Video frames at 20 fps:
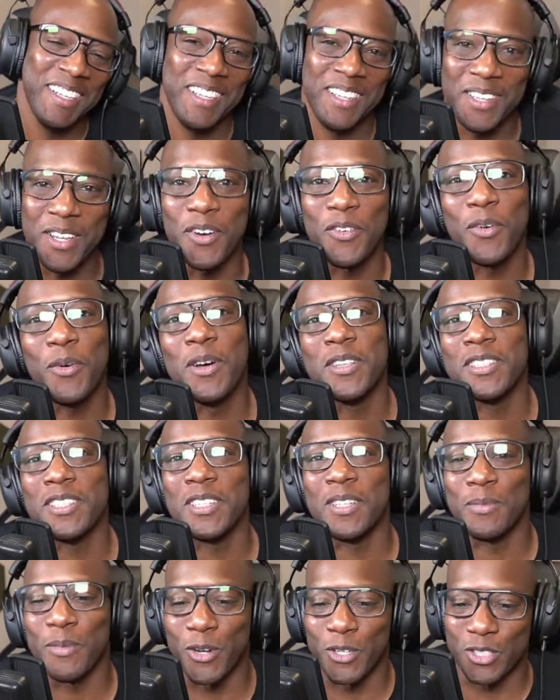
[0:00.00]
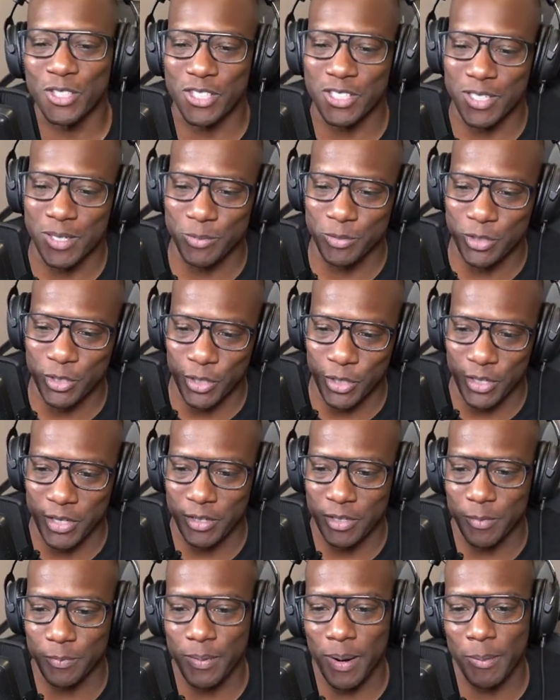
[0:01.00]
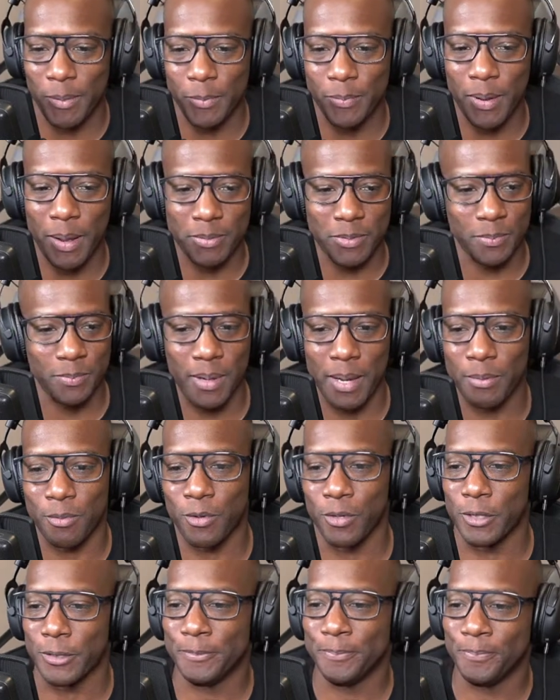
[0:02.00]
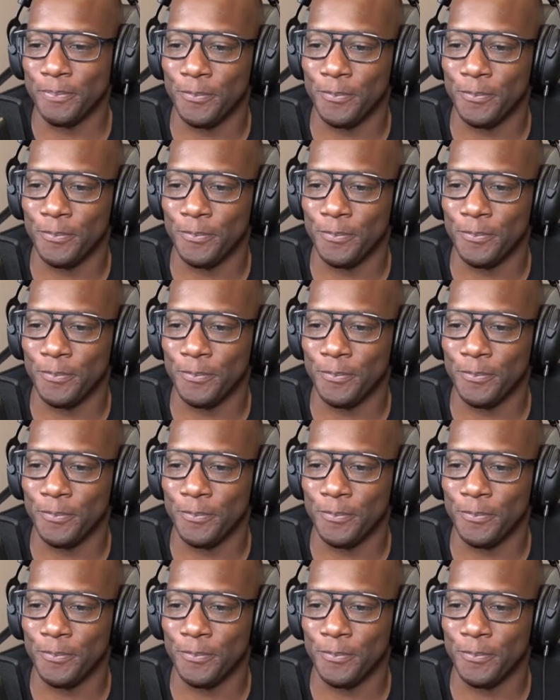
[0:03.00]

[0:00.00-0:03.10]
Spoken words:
Yeah, if it wasn't an emergency, I'm sure you'd have probably popped some popcorn.